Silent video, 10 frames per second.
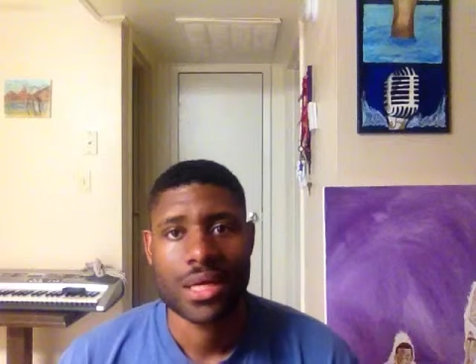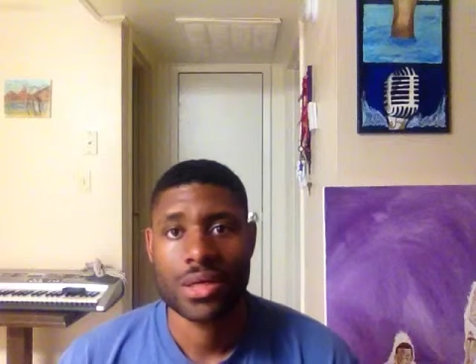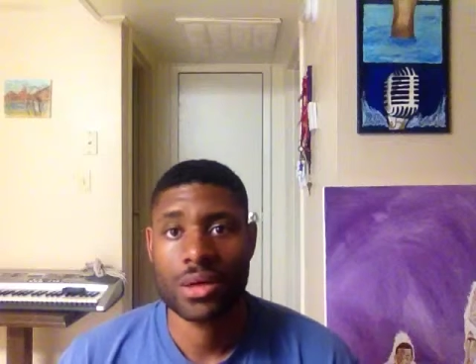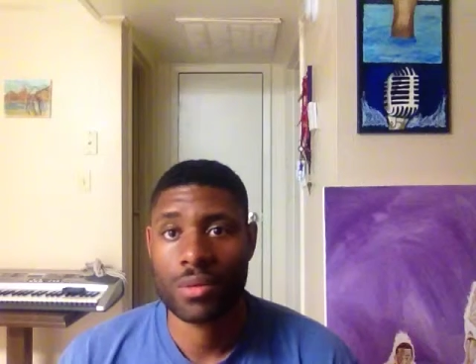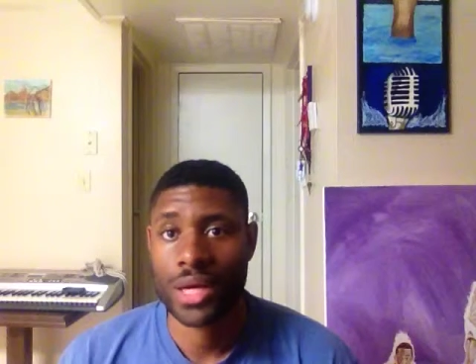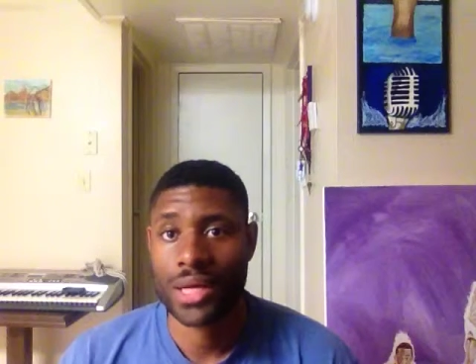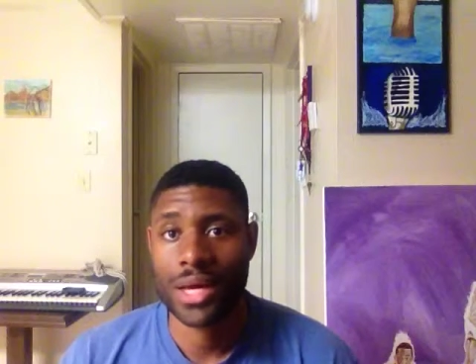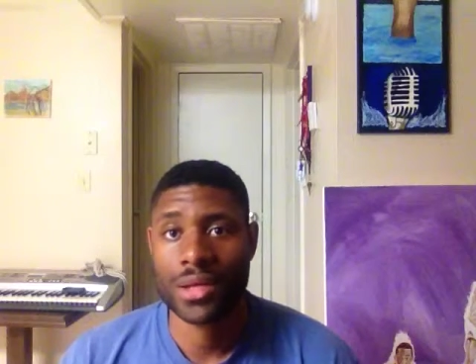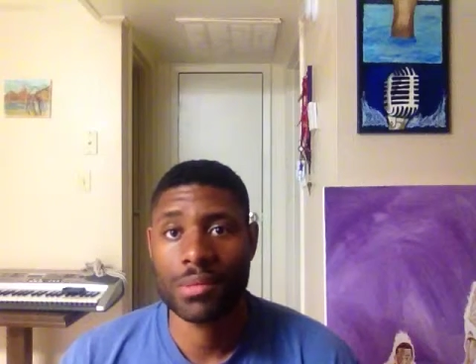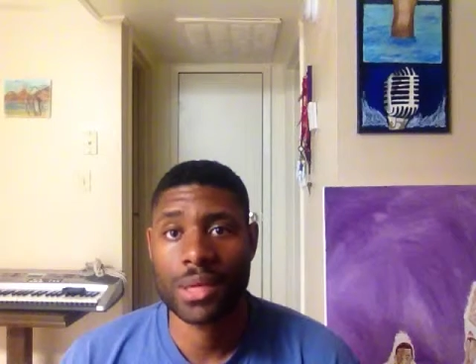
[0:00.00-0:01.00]
You know, right
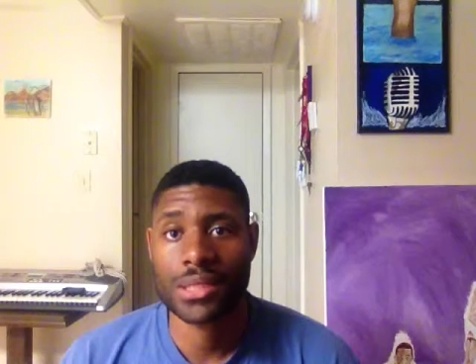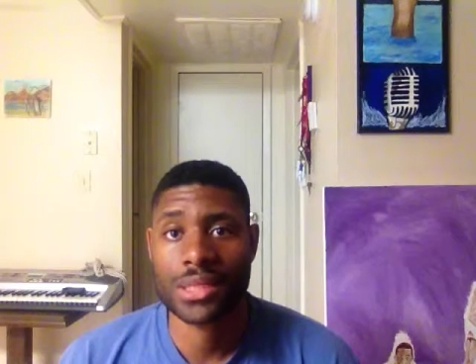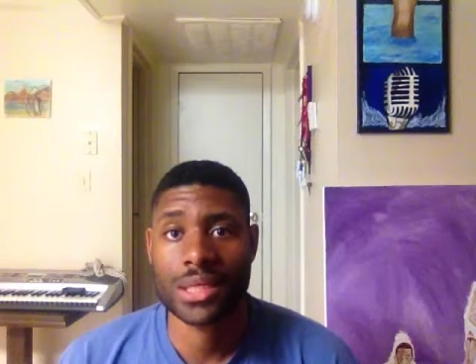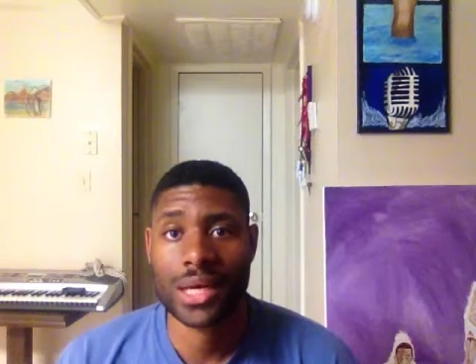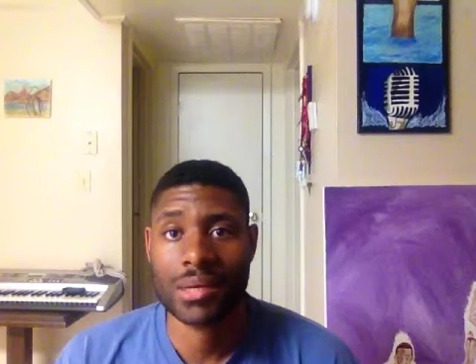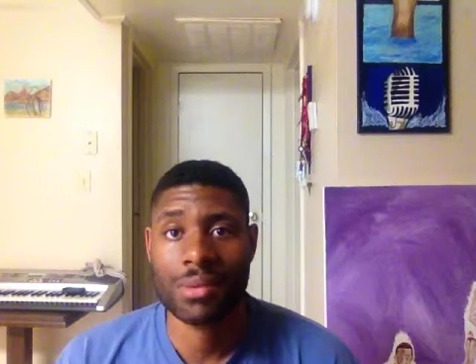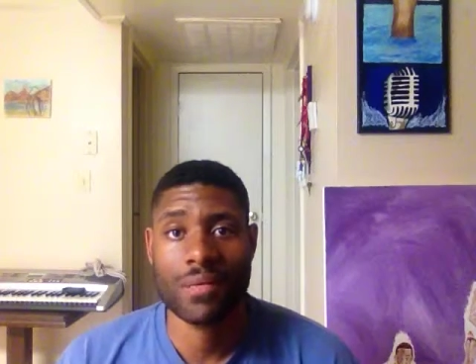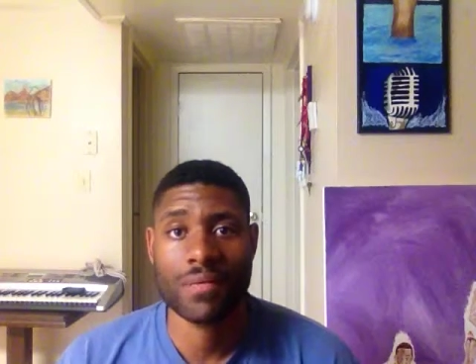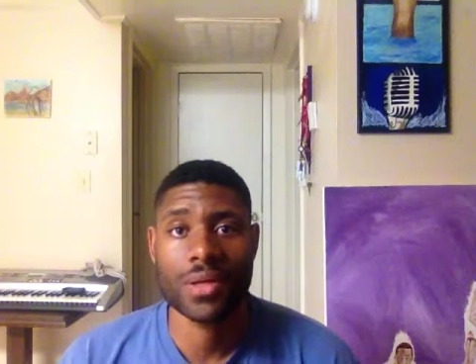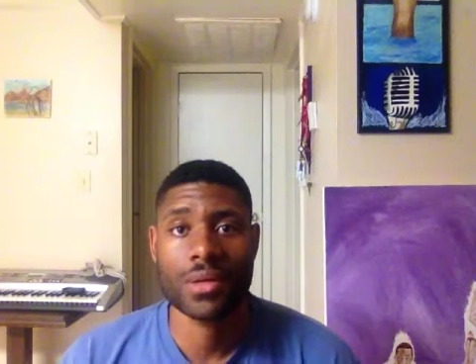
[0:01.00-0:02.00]
now you may see a lot of my
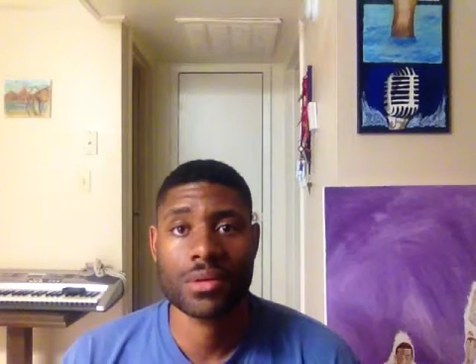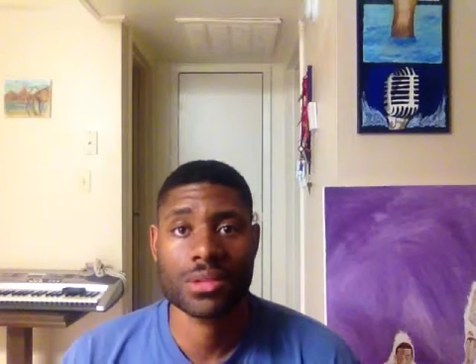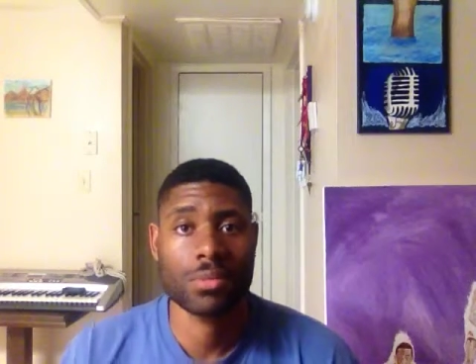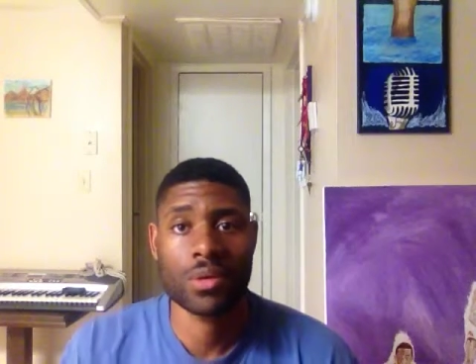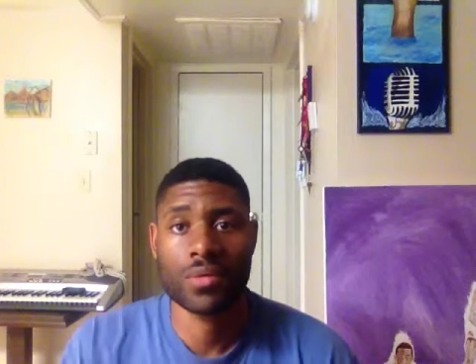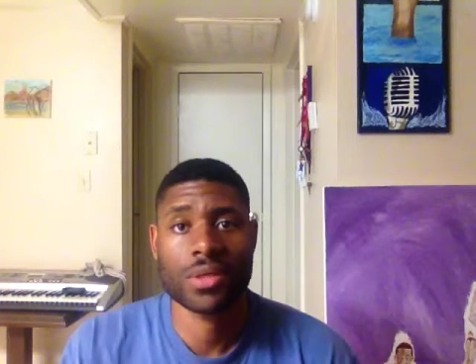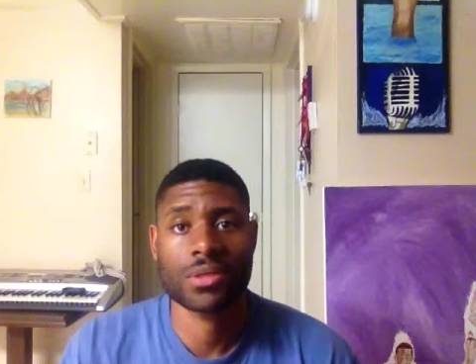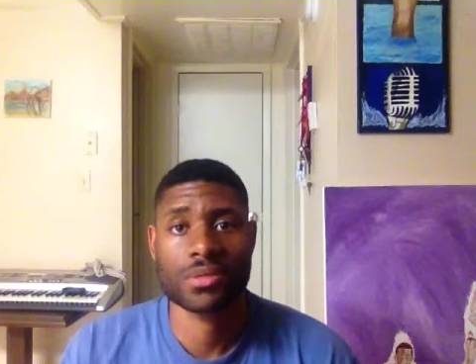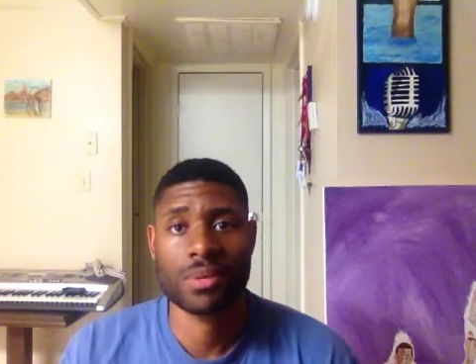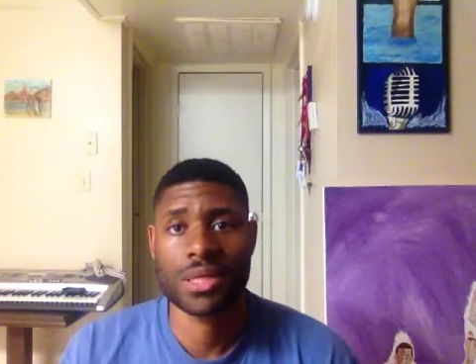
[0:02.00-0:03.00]
videos as
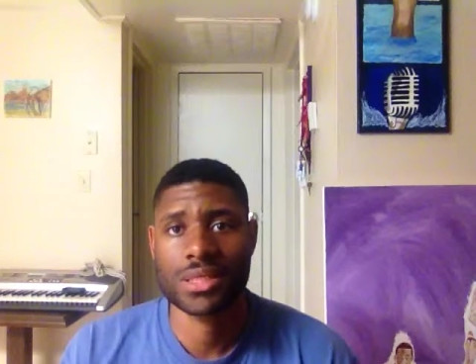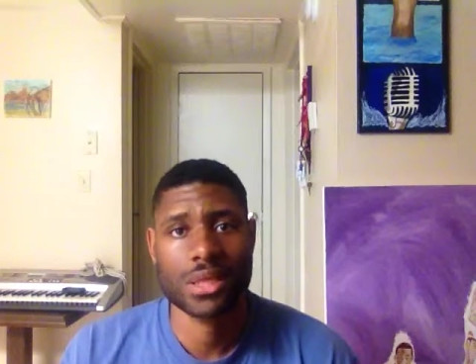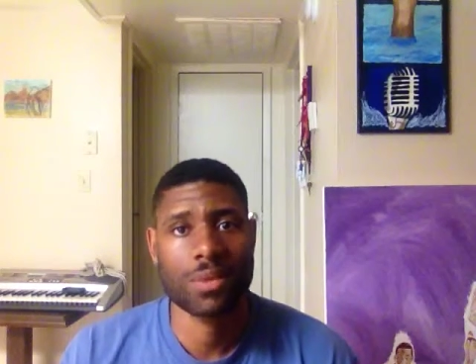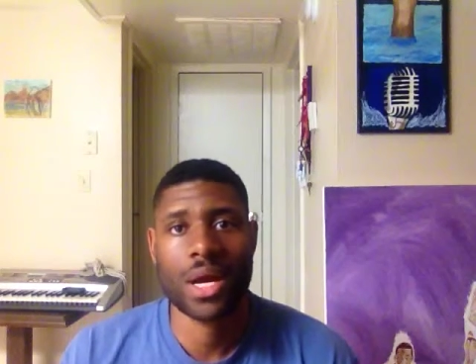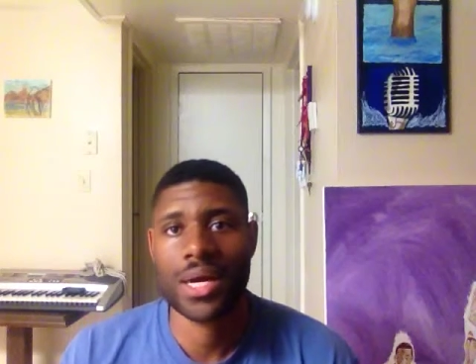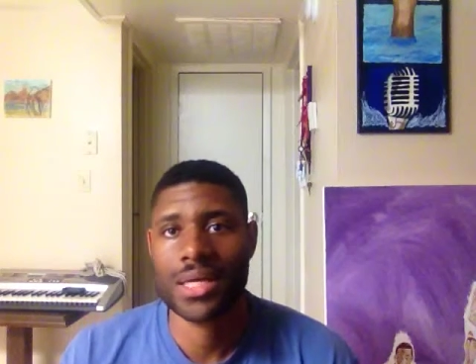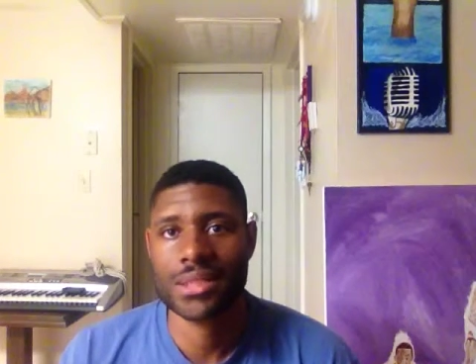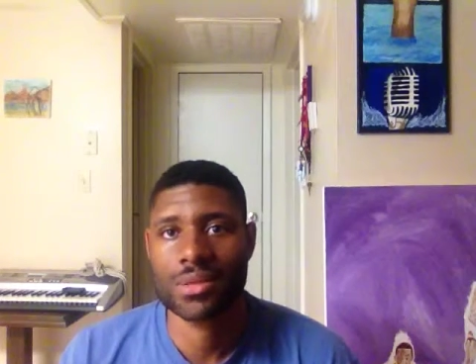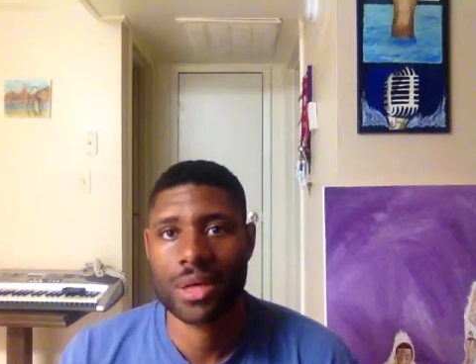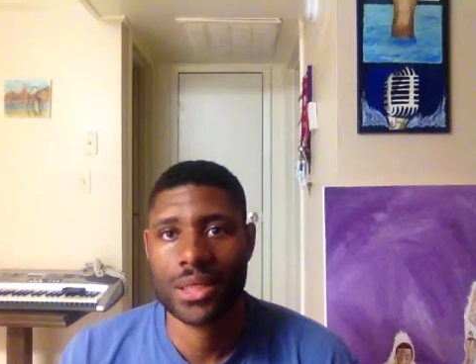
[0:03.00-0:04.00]
motivational speaking think, wow, he has a
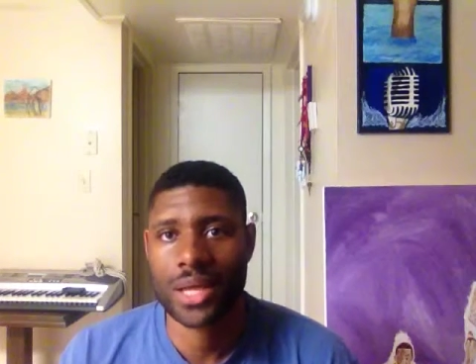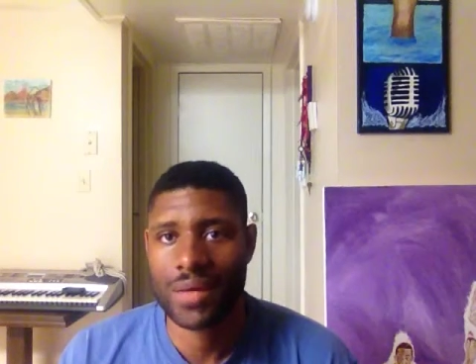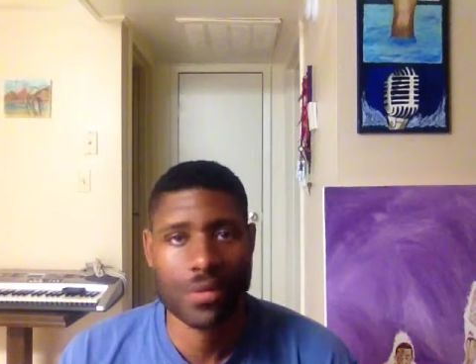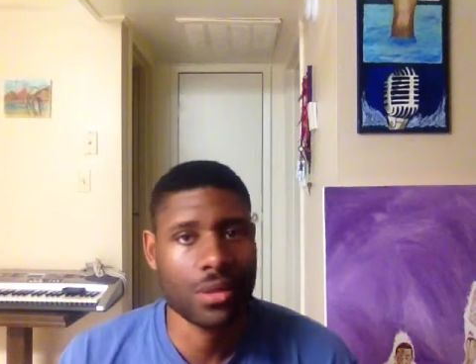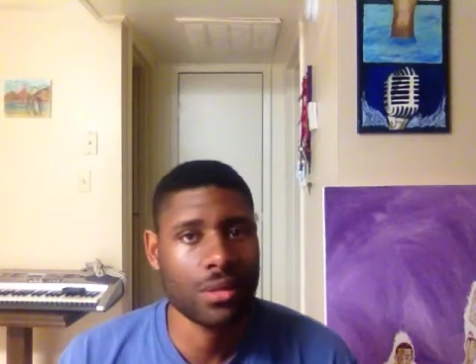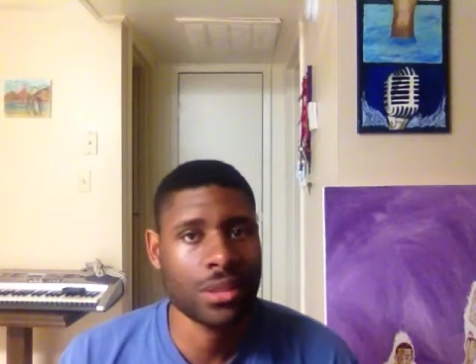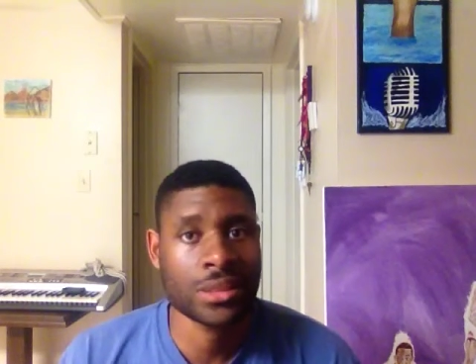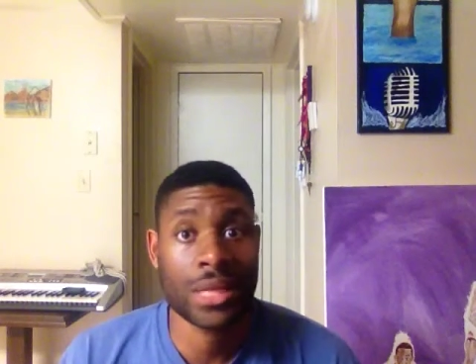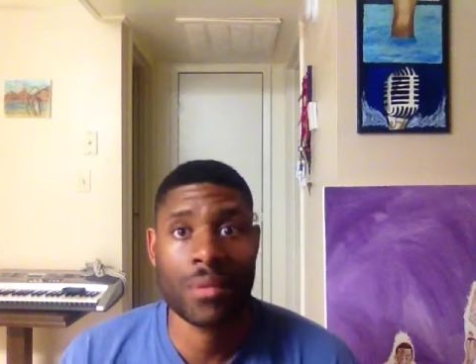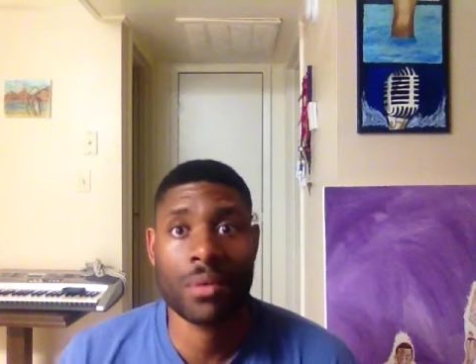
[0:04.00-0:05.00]
great life. You don't
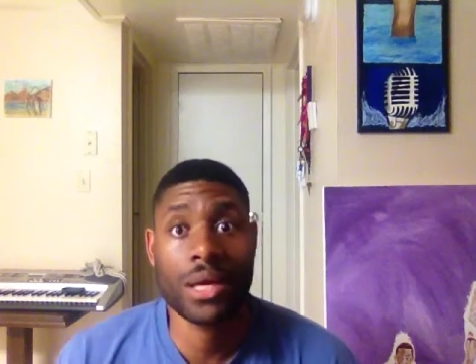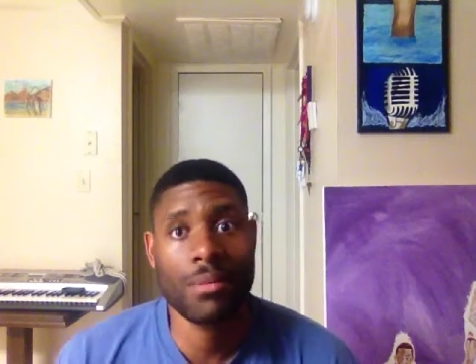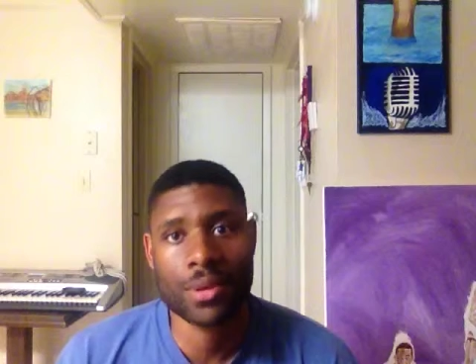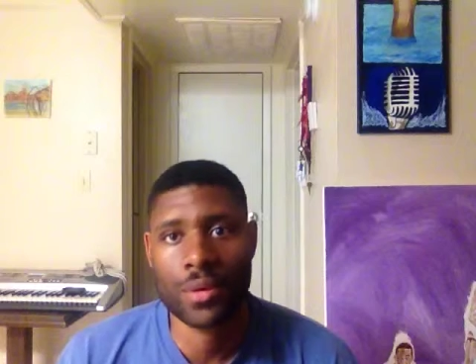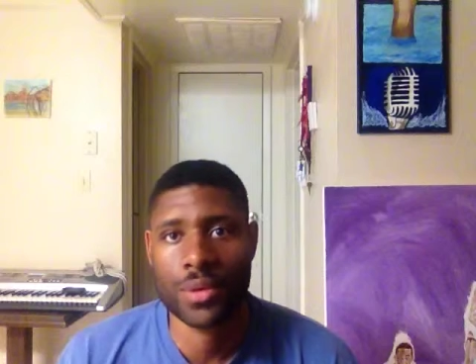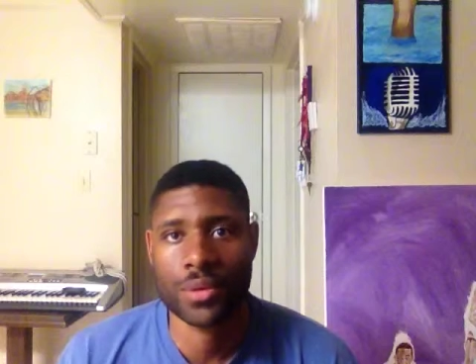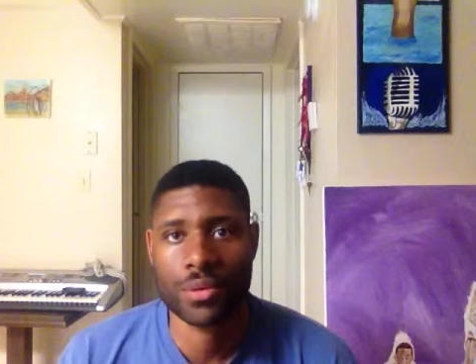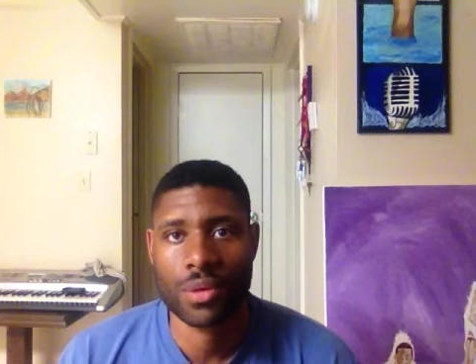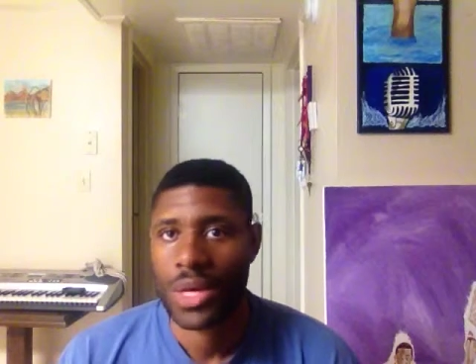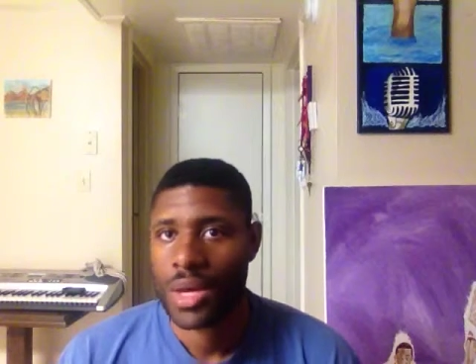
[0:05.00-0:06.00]
understand what I'm going through.